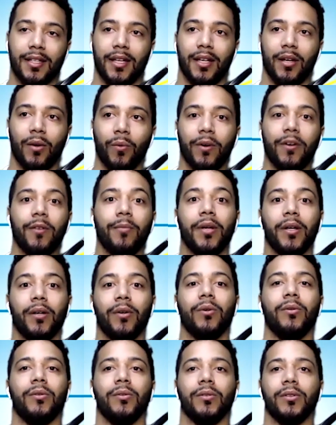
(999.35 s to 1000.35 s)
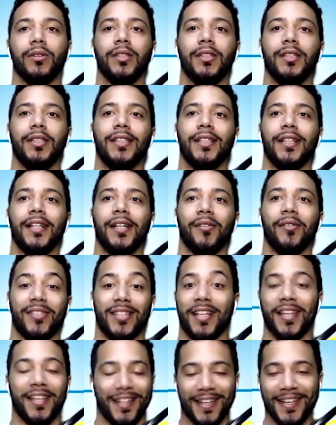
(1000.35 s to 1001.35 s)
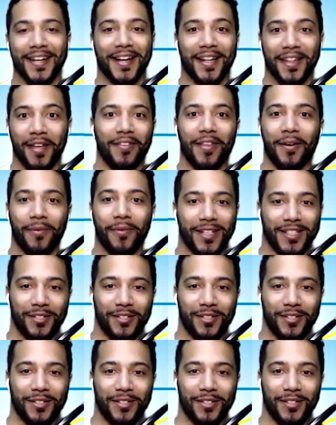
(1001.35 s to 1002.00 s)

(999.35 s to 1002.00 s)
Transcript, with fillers: And it would have been cool because mm-hmm. um, again, I love that watch.